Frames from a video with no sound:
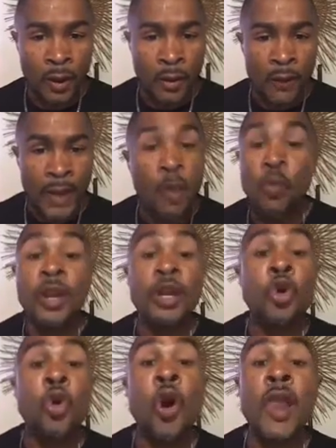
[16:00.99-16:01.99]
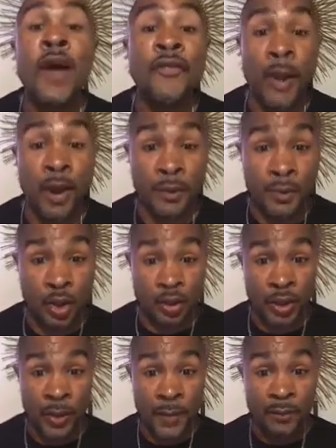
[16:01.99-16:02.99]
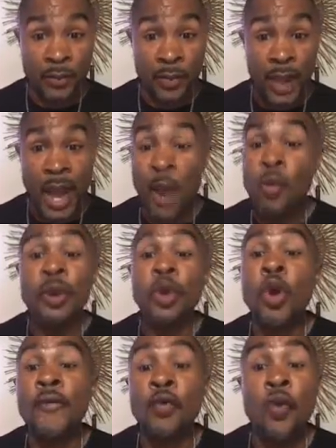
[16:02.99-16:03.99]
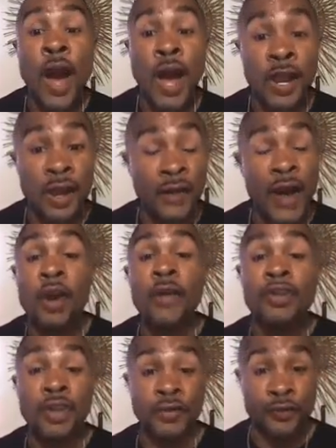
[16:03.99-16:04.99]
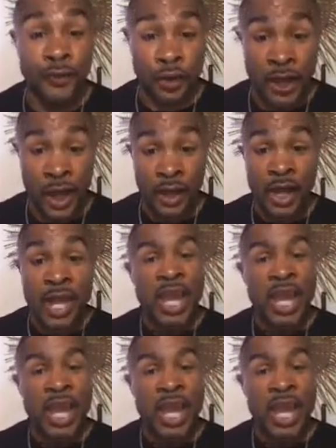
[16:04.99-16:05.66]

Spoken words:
I'm willing to go all out for my community. I want to go out for where I live. I love Chesterfield County.